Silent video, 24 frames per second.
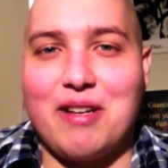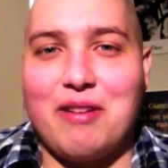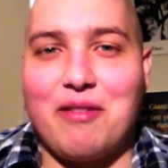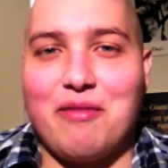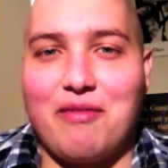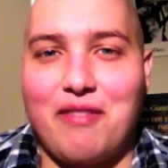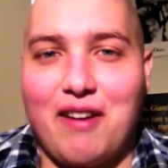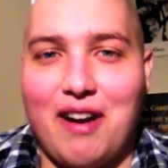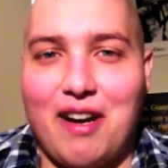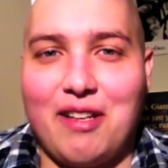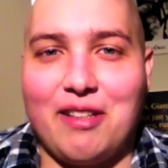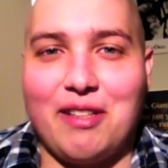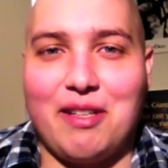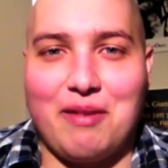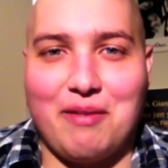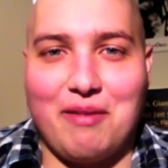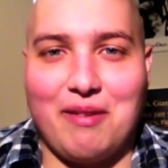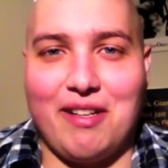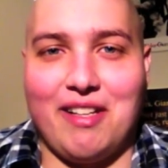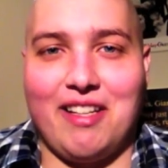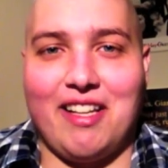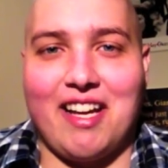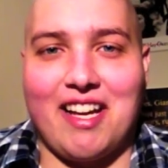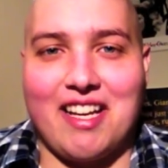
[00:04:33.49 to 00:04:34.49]
to finally
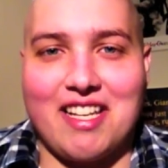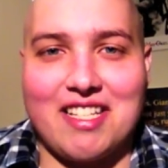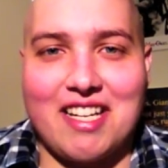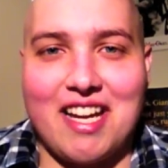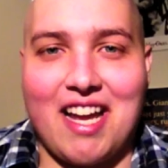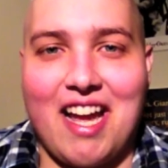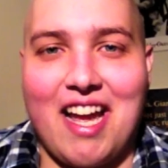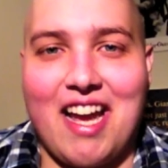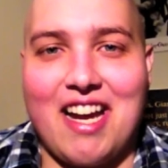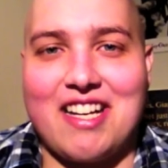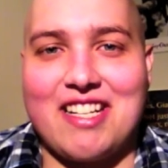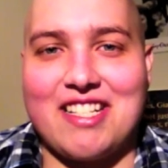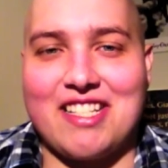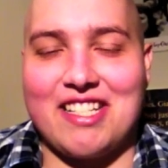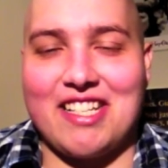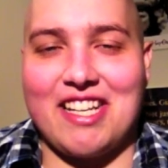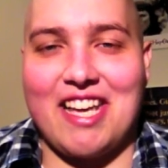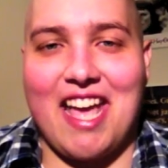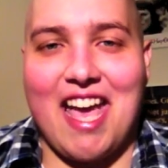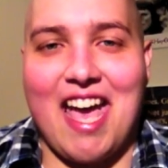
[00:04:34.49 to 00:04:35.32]
realize I actually